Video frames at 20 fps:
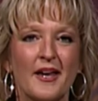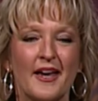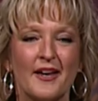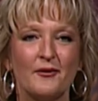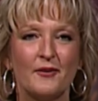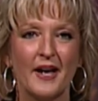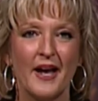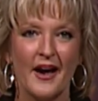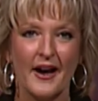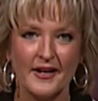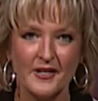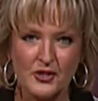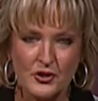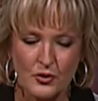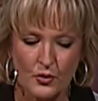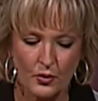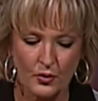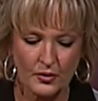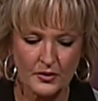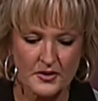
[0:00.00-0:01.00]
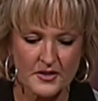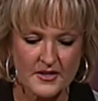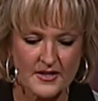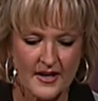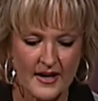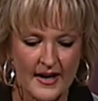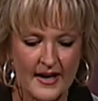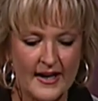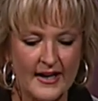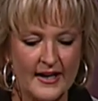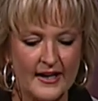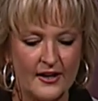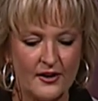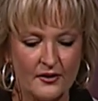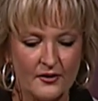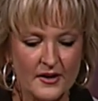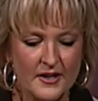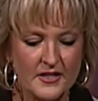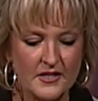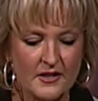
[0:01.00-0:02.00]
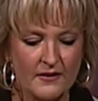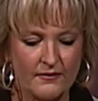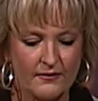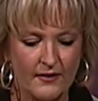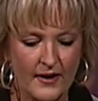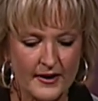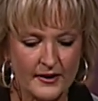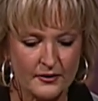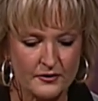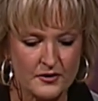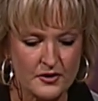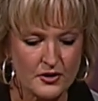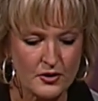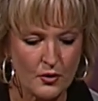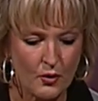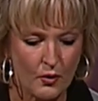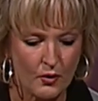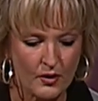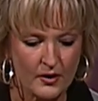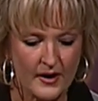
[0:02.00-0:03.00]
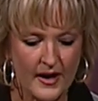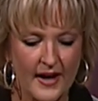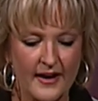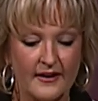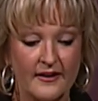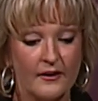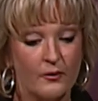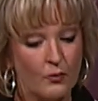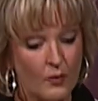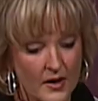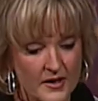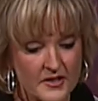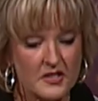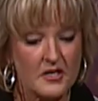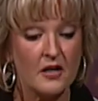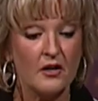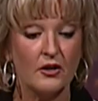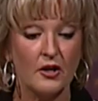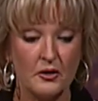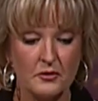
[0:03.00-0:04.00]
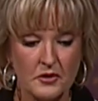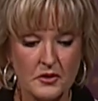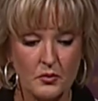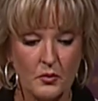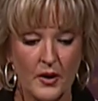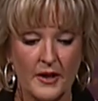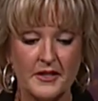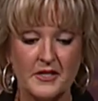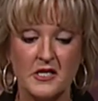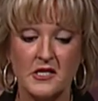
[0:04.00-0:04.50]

Henry High Schools. Here is the final score, and it was a close one.